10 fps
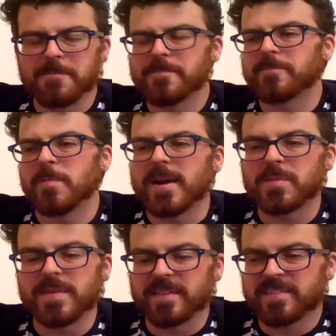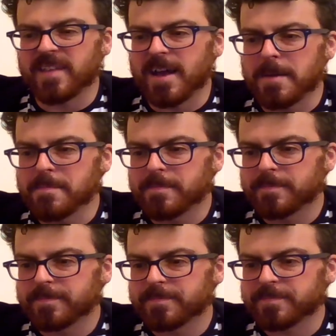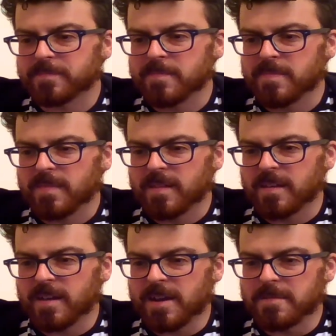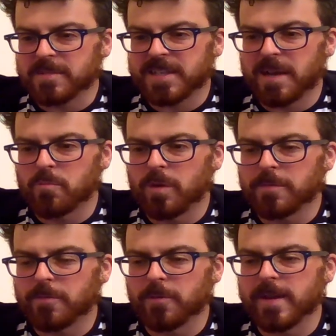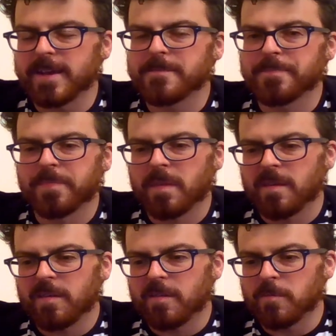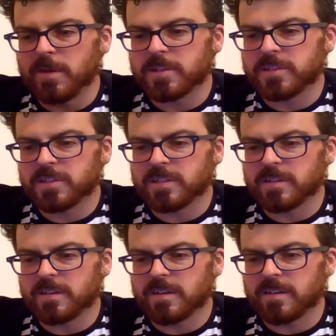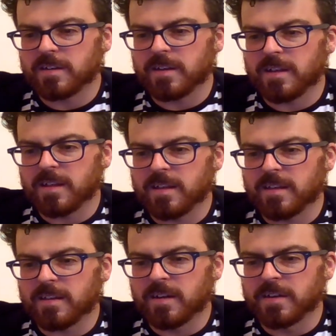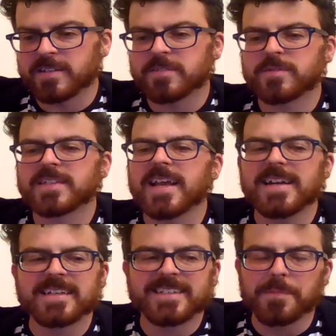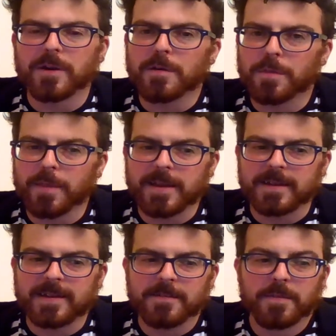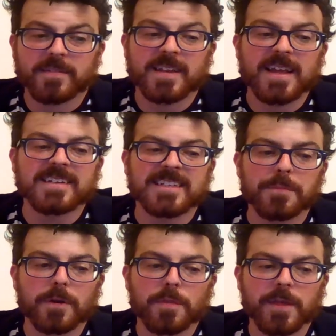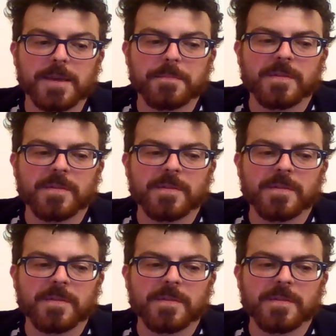Reminds me of the Psalm, Psalm 148, which on a slightly similar thing, slightly similar theme,